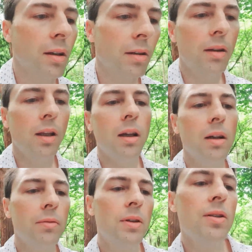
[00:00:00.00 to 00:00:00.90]

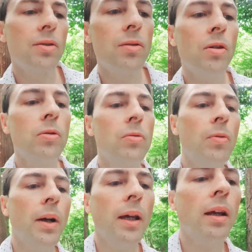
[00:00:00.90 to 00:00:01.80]
There is
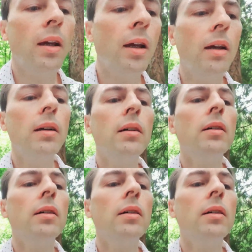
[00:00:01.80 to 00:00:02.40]
nowhere